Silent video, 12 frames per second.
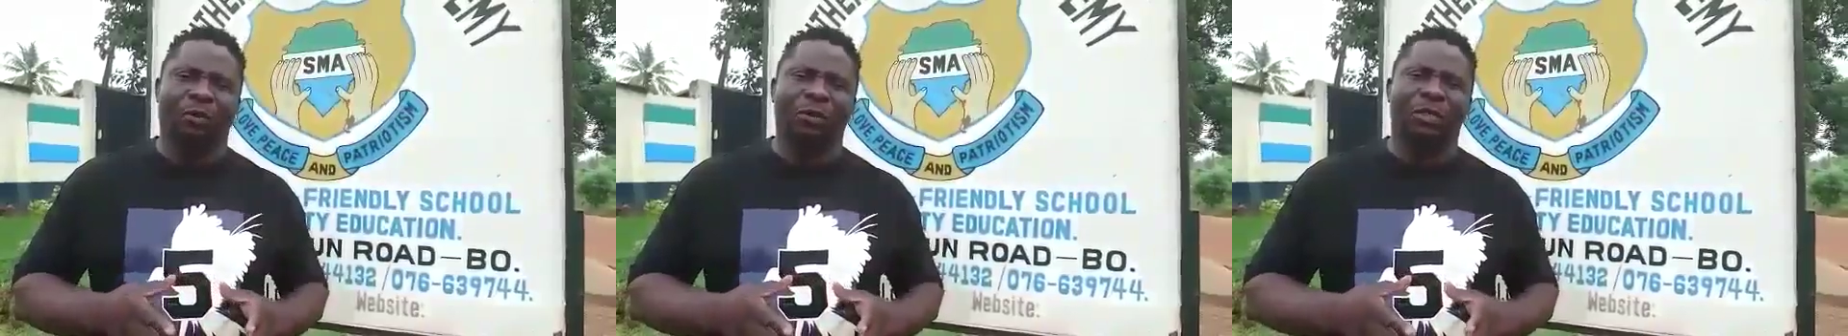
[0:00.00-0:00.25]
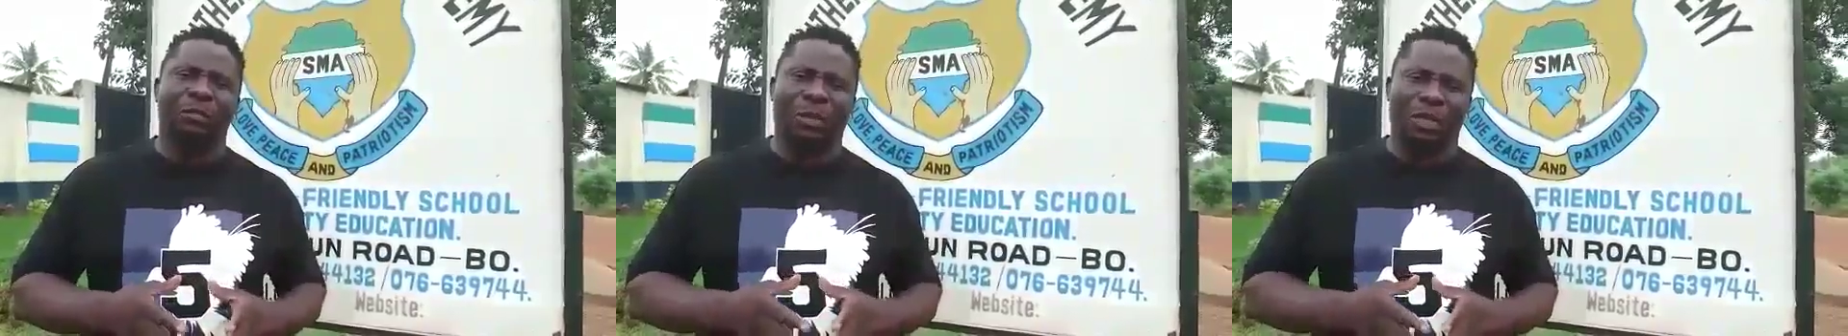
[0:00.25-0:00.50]
I
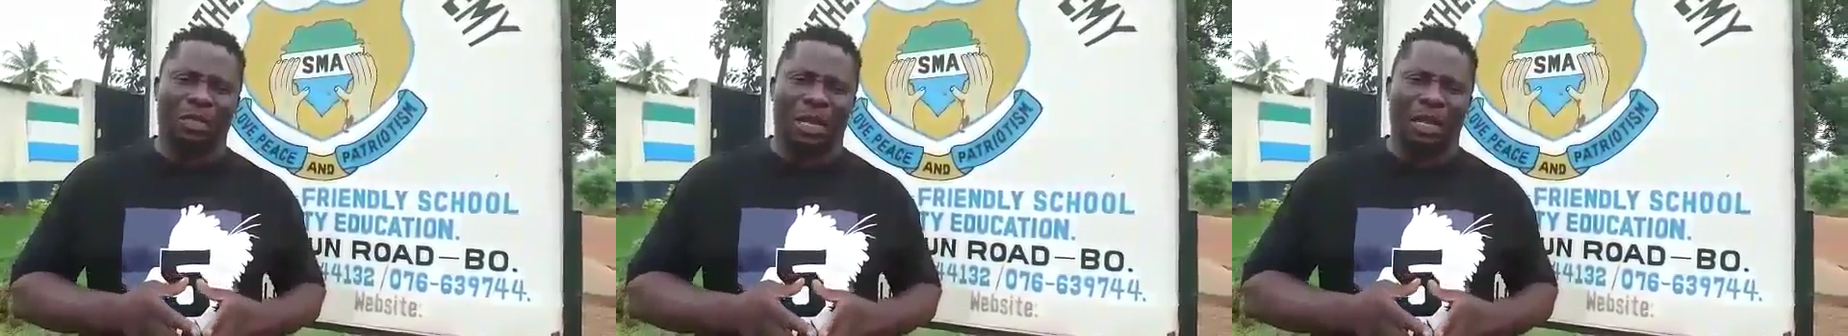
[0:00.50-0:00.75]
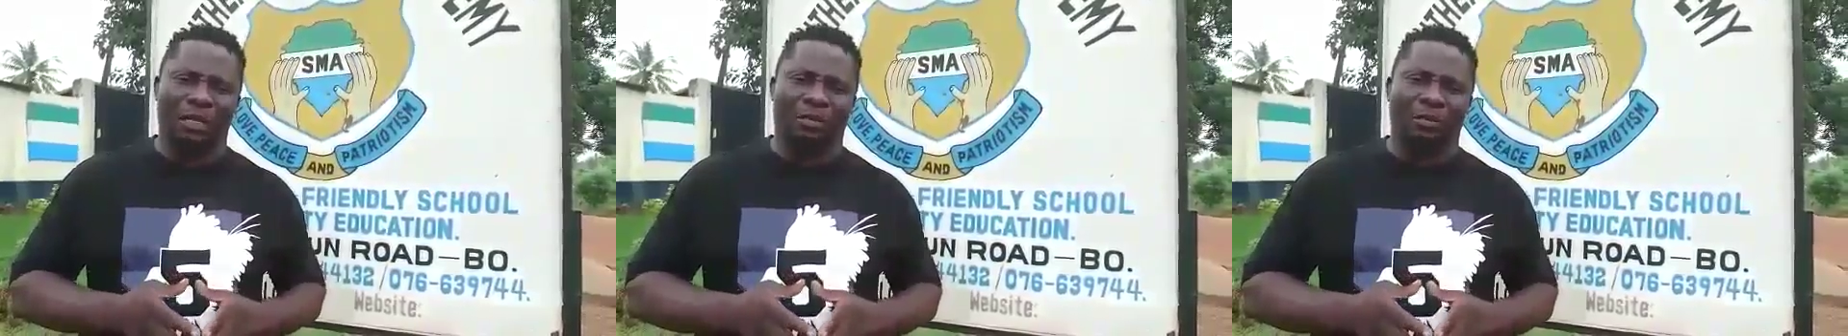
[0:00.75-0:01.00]
want to
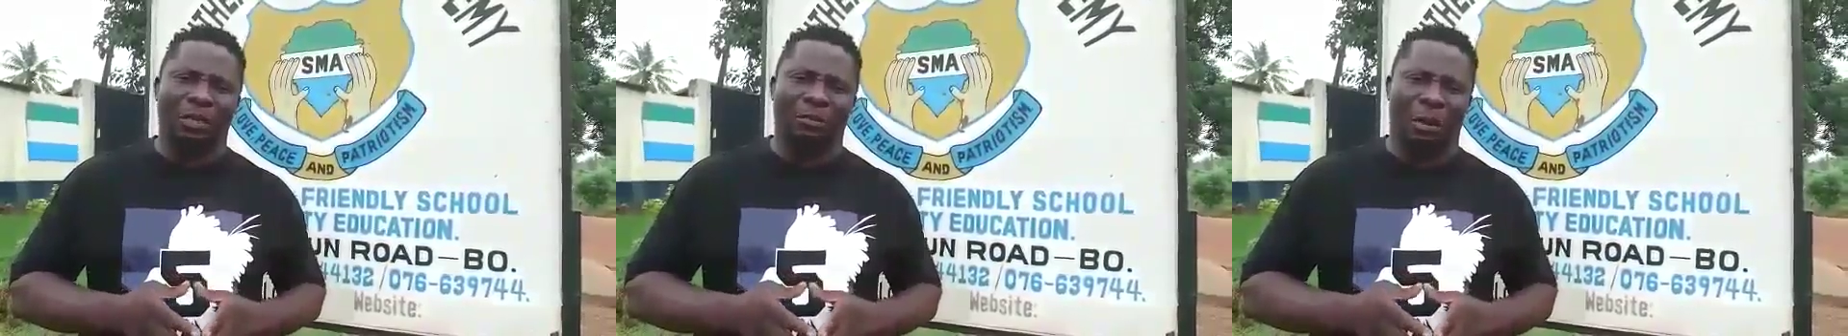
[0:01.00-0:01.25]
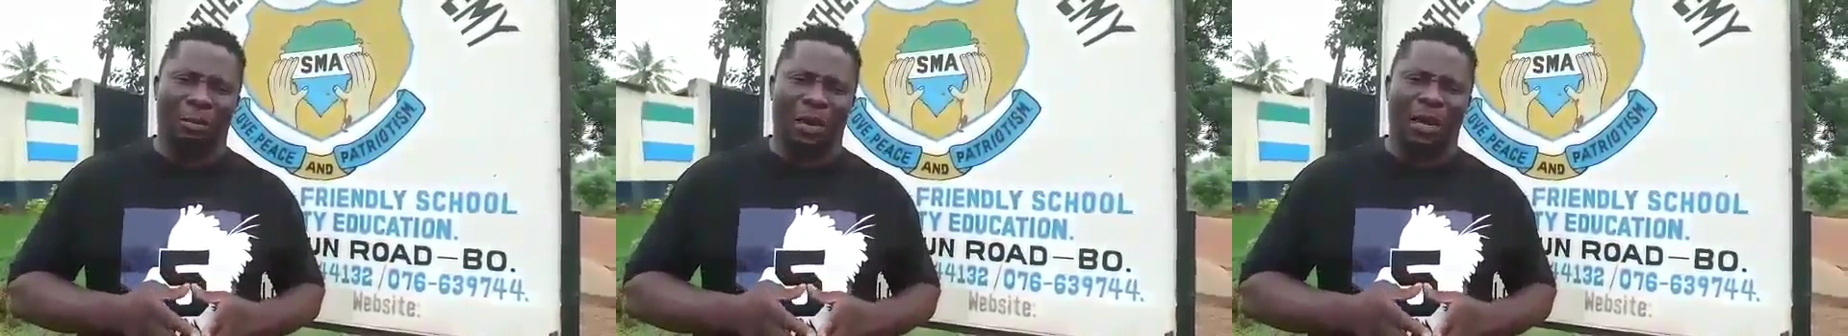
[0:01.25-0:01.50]
sympathize
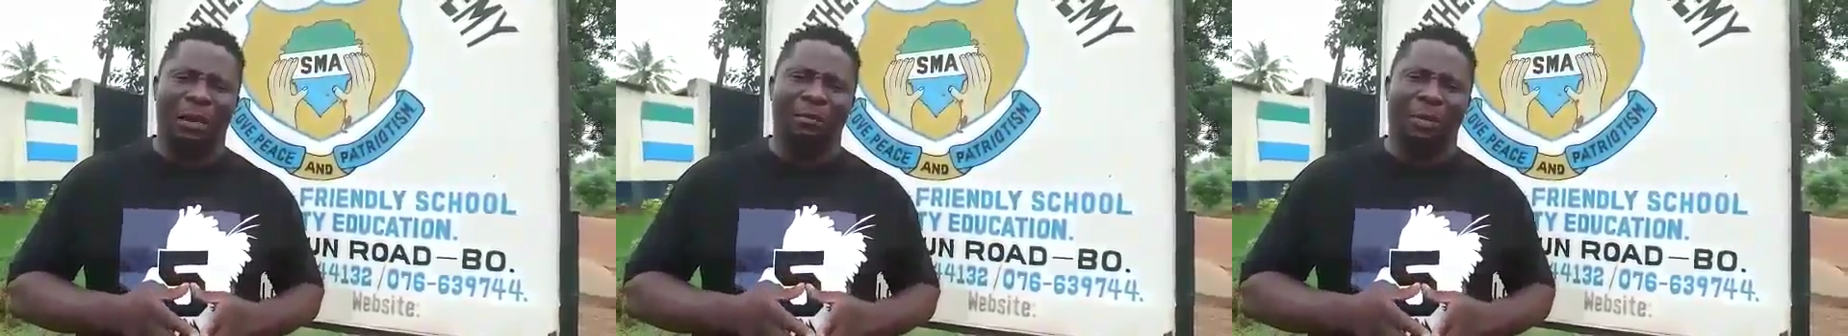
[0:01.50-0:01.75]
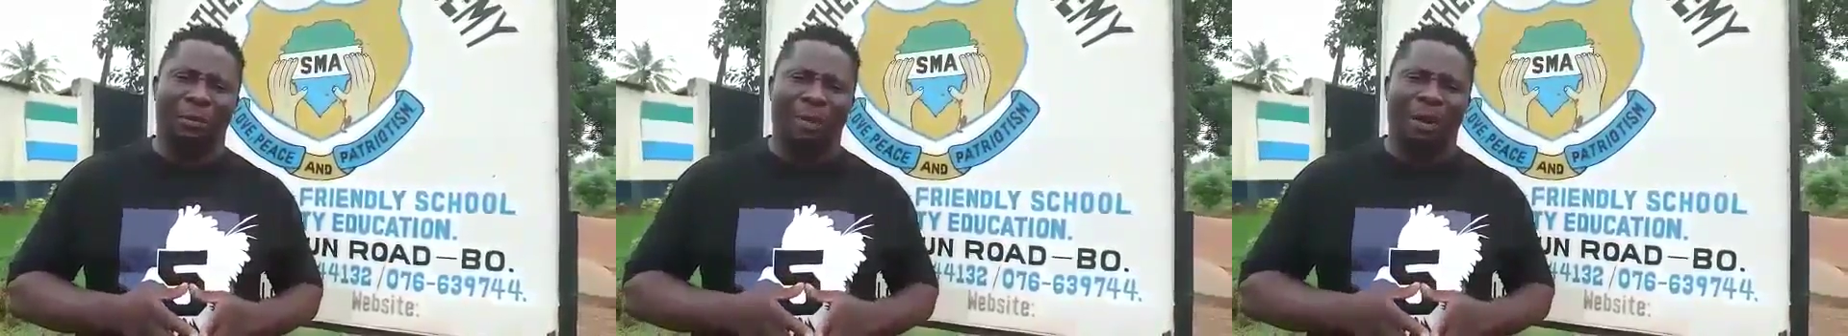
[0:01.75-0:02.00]
with the
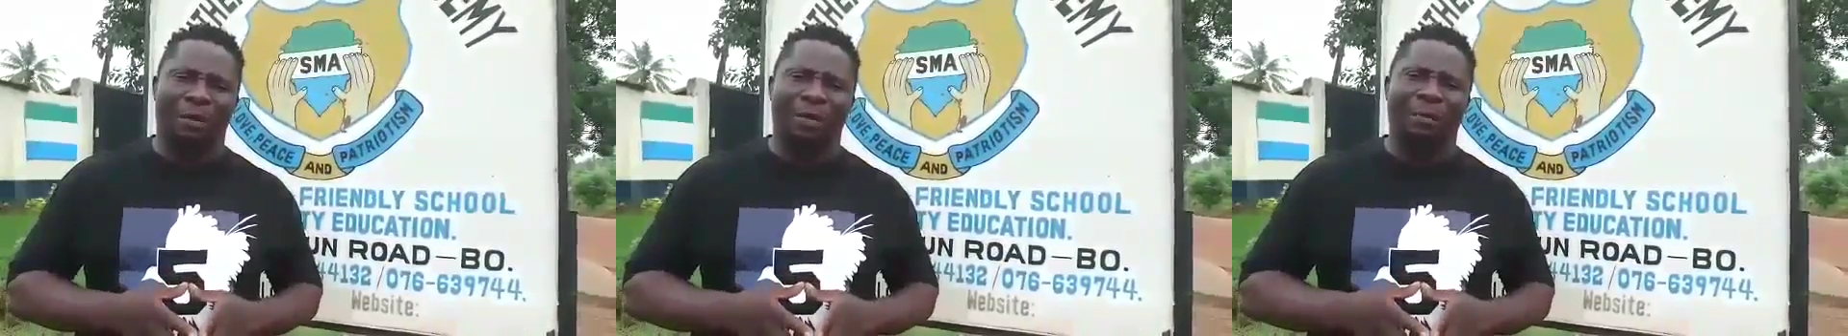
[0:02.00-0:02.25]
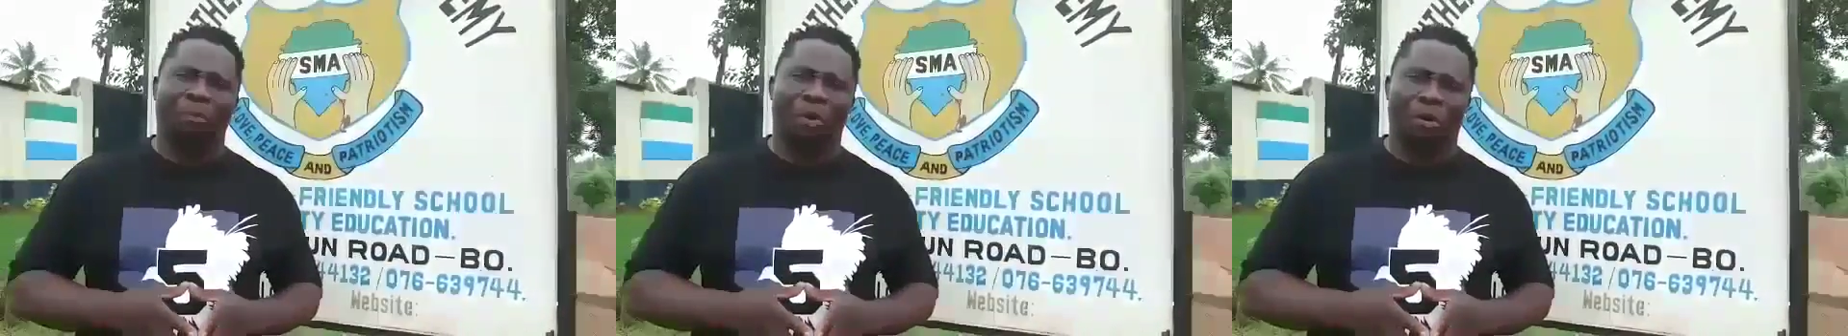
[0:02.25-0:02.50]
mama and
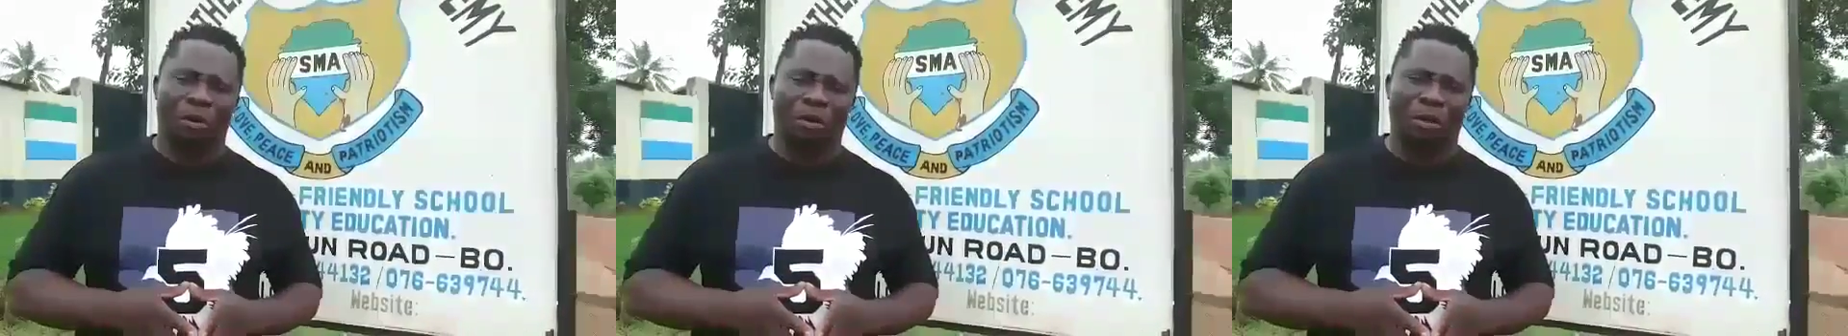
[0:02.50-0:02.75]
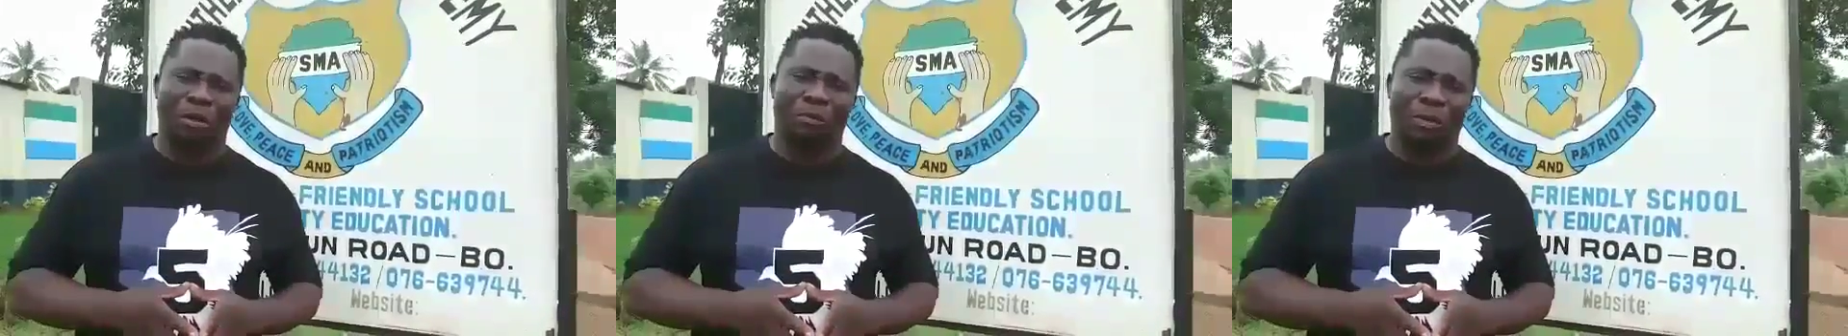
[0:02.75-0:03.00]
papa we
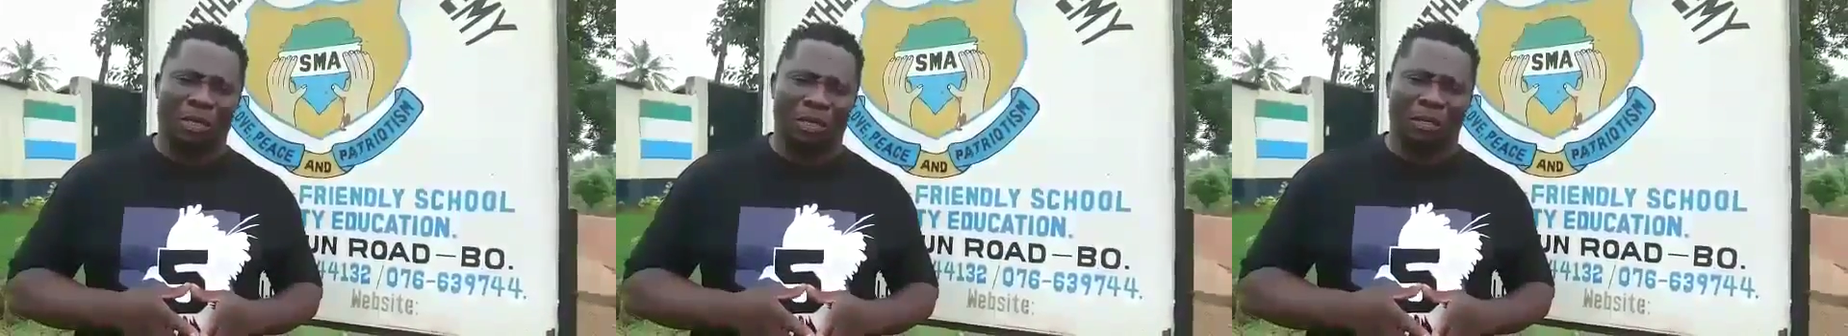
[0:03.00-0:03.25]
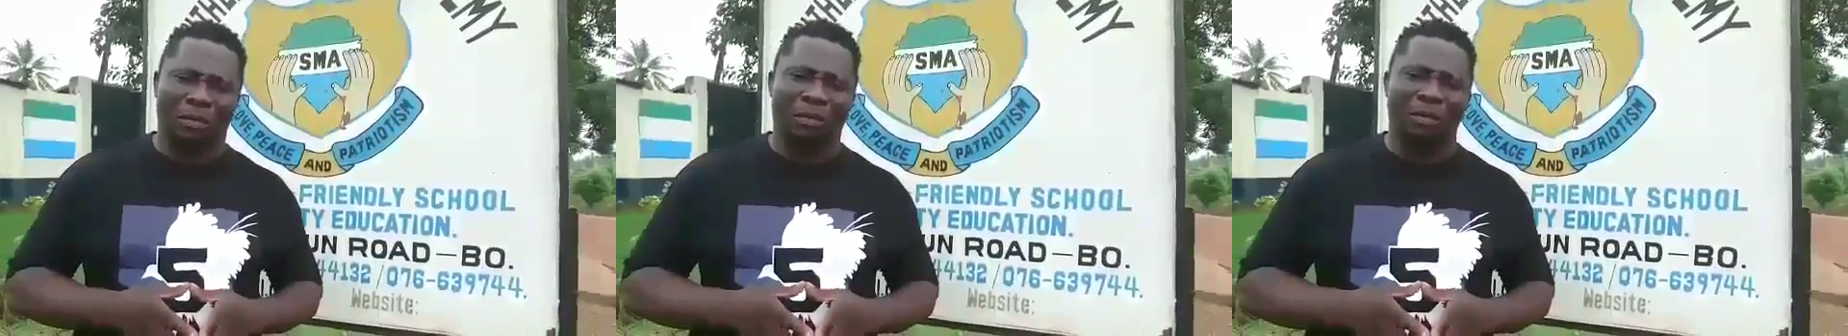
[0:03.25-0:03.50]
born the
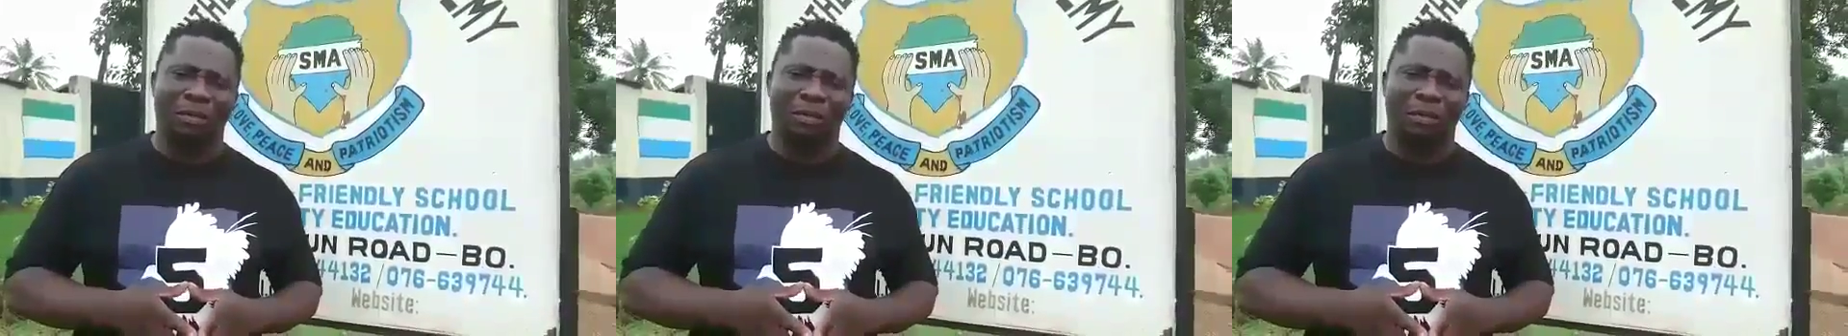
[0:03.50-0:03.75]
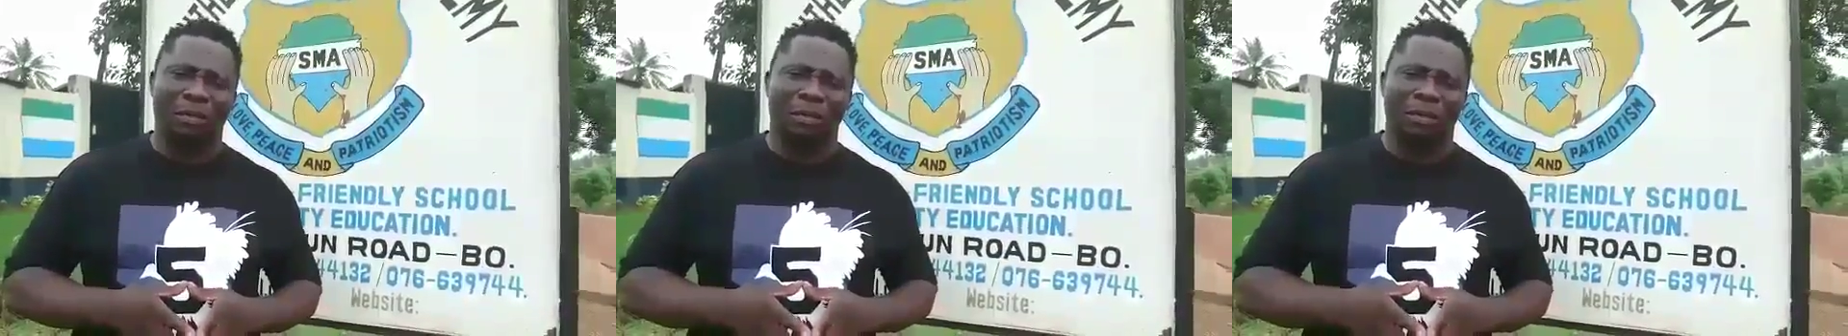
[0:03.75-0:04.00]
picking.